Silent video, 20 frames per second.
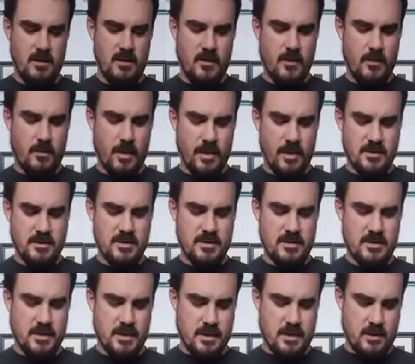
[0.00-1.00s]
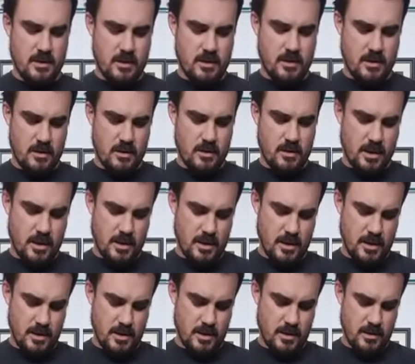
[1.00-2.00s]
the buttons
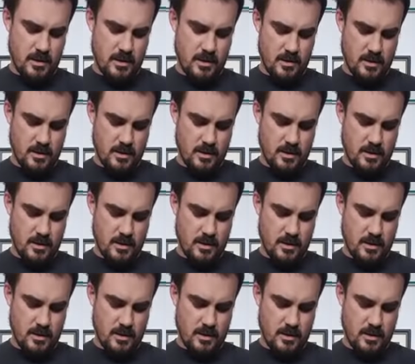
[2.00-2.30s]
are